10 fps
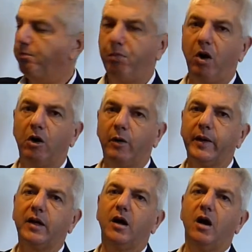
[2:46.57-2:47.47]

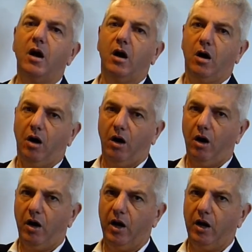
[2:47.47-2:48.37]
borrowing a
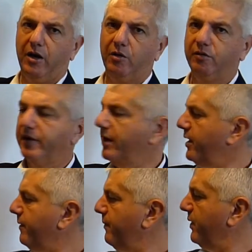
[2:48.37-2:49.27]
higher LVR,